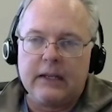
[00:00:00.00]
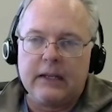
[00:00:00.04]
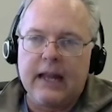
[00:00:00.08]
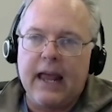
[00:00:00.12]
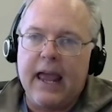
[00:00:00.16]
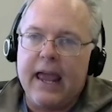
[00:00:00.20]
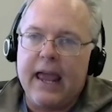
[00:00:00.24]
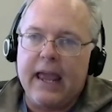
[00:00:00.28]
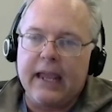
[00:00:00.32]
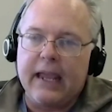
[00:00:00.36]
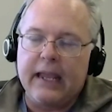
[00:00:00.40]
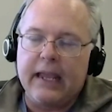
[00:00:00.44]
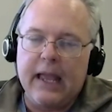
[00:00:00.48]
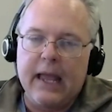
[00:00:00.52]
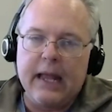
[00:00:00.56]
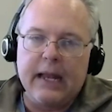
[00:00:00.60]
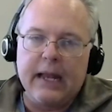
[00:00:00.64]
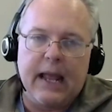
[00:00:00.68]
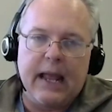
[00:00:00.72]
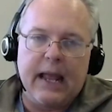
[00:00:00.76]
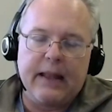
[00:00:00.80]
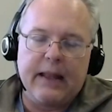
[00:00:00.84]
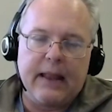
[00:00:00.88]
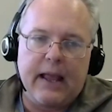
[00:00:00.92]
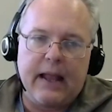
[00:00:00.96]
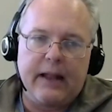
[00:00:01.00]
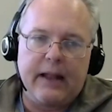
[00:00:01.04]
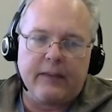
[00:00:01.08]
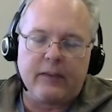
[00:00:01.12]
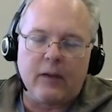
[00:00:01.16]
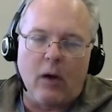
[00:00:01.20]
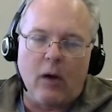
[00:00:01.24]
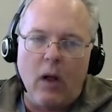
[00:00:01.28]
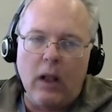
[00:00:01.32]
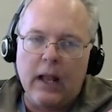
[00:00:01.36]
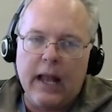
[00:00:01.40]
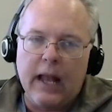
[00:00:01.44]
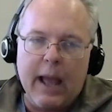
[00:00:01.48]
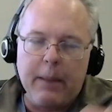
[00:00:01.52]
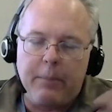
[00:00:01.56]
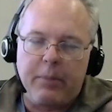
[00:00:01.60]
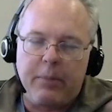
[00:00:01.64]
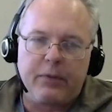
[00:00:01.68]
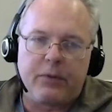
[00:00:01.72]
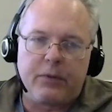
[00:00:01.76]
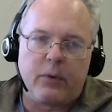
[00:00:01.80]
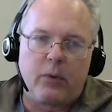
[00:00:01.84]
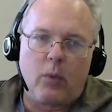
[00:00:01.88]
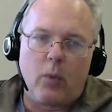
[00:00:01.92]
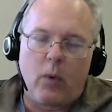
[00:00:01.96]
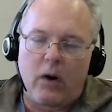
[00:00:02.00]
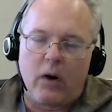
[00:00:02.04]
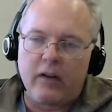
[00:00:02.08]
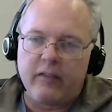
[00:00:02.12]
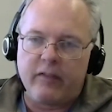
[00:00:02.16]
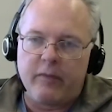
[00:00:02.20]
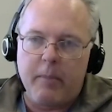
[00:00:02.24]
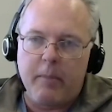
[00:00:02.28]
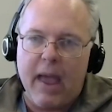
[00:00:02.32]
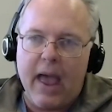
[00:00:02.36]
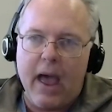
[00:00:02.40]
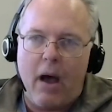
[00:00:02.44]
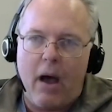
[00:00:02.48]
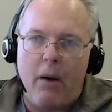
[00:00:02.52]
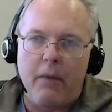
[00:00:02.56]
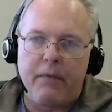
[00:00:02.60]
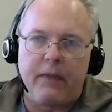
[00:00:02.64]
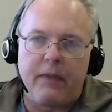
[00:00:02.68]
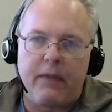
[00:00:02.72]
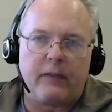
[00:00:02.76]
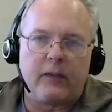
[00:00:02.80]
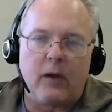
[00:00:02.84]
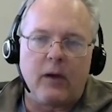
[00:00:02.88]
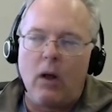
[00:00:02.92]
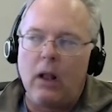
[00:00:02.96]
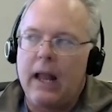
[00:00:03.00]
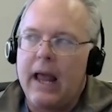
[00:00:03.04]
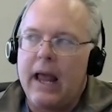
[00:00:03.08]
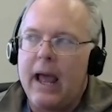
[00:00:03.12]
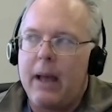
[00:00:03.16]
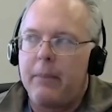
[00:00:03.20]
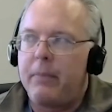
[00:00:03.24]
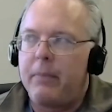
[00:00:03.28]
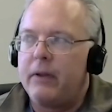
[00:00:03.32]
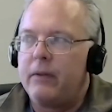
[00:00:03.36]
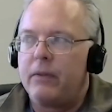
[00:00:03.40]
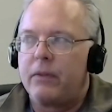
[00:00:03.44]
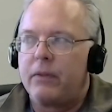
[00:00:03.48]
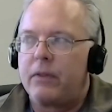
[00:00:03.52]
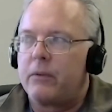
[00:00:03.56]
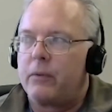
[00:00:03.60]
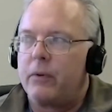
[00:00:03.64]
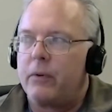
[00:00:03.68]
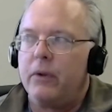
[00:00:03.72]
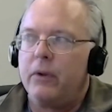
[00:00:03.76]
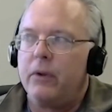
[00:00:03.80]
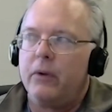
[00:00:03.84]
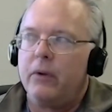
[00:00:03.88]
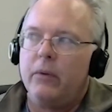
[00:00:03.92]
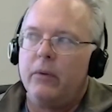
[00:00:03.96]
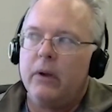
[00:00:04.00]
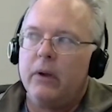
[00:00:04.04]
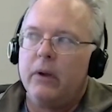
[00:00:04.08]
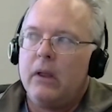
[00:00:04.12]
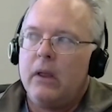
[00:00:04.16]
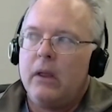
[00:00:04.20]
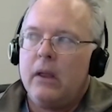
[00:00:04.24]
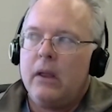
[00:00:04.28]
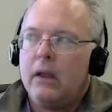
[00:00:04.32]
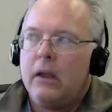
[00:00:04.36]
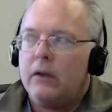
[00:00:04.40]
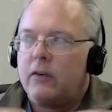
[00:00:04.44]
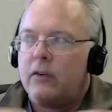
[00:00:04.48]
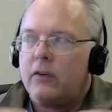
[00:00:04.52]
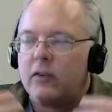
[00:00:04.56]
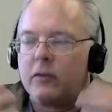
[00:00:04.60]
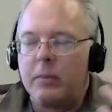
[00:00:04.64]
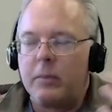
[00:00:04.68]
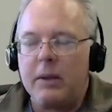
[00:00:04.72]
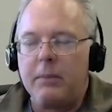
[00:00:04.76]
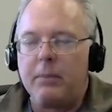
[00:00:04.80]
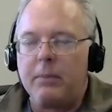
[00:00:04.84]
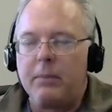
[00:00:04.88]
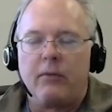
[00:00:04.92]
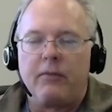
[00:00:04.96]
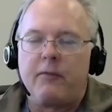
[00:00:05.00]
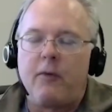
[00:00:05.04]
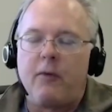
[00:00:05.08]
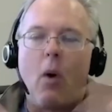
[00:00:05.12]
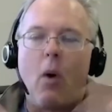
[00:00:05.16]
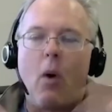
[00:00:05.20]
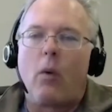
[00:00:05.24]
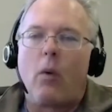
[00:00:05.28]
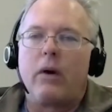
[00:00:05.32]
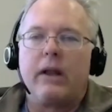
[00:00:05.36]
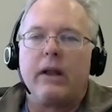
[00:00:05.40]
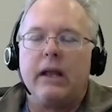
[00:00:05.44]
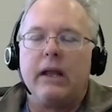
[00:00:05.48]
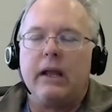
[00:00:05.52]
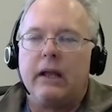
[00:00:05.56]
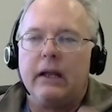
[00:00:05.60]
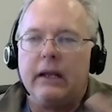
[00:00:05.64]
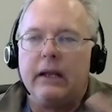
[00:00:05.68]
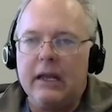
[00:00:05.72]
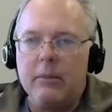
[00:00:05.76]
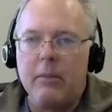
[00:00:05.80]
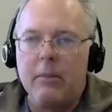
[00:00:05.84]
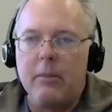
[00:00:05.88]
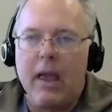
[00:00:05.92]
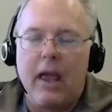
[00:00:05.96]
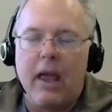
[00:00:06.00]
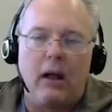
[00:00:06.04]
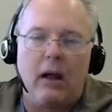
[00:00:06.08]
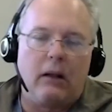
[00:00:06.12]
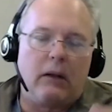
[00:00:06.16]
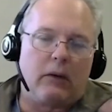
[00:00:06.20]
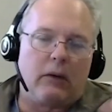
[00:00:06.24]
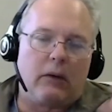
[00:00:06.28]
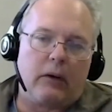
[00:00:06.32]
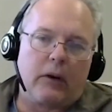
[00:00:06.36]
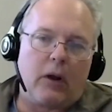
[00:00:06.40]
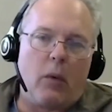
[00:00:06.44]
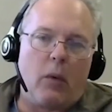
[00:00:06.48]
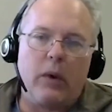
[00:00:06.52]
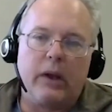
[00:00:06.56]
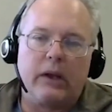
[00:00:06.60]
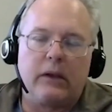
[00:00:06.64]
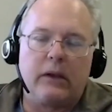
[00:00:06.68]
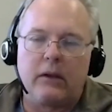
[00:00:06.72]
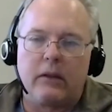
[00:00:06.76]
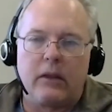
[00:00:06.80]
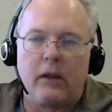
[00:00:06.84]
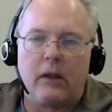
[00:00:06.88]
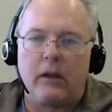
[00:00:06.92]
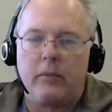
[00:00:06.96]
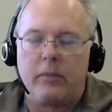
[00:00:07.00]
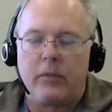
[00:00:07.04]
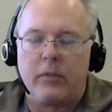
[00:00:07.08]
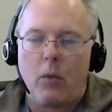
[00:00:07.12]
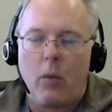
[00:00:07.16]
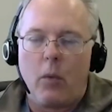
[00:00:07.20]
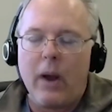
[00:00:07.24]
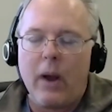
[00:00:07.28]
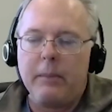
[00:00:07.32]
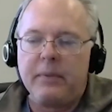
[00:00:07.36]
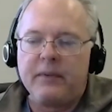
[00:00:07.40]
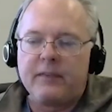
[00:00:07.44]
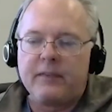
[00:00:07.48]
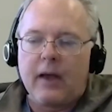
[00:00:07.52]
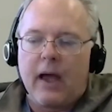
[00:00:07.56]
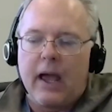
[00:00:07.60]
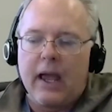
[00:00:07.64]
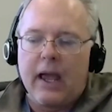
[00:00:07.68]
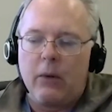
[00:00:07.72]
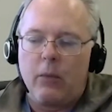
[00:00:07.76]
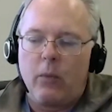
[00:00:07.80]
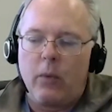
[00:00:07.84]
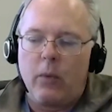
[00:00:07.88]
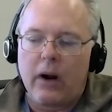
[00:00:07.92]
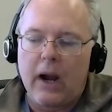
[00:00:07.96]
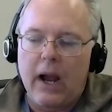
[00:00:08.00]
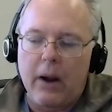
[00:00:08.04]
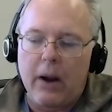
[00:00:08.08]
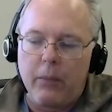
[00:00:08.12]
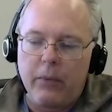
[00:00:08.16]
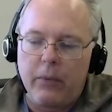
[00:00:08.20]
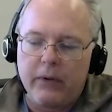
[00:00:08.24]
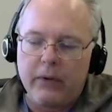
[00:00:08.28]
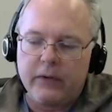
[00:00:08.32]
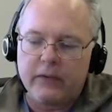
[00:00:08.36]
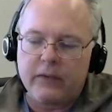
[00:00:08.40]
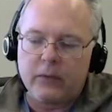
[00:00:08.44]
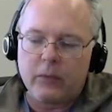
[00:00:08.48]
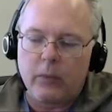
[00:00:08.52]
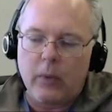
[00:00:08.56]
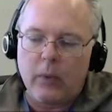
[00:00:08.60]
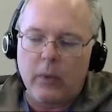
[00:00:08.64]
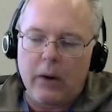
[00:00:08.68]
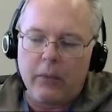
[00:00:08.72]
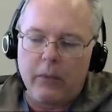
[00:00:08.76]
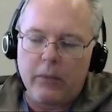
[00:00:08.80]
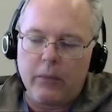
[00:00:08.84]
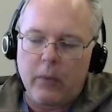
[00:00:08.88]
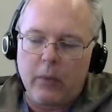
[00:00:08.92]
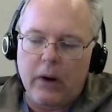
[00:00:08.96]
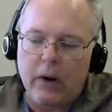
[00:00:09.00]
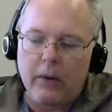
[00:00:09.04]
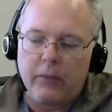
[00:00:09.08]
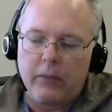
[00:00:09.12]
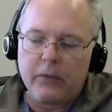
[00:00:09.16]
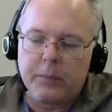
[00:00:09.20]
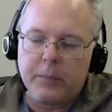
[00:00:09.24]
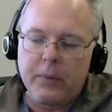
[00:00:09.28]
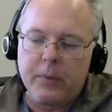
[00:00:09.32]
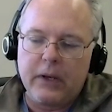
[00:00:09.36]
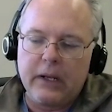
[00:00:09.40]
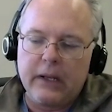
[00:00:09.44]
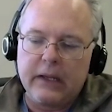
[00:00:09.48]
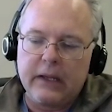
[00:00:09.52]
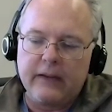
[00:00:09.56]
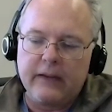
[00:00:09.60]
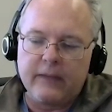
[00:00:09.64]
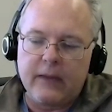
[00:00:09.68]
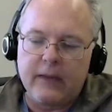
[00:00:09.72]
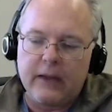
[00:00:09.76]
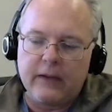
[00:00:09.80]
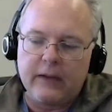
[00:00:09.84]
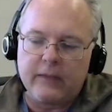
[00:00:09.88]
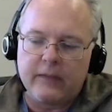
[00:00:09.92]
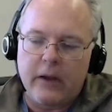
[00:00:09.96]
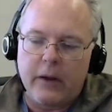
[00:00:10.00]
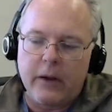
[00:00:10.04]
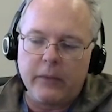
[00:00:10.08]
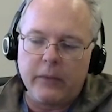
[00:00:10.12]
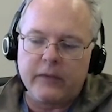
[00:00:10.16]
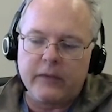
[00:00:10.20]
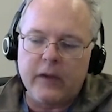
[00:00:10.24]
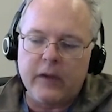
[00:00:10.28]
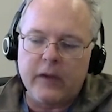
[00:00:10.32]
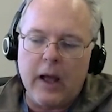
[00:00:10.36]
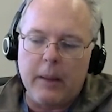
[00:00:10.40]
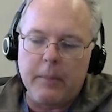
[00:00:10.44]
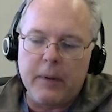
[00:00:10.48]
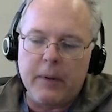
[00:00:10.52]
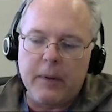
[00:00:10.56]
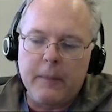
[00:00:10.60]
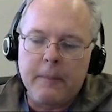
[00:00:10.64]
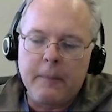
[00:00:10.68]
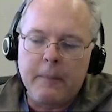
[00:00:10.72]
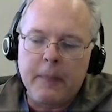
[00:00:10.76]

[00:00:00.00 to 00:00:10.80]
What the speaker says: today, and it's all happened through word of mouth. It's all happened through just people forwarding an email or going to the website where I was putting these notes up.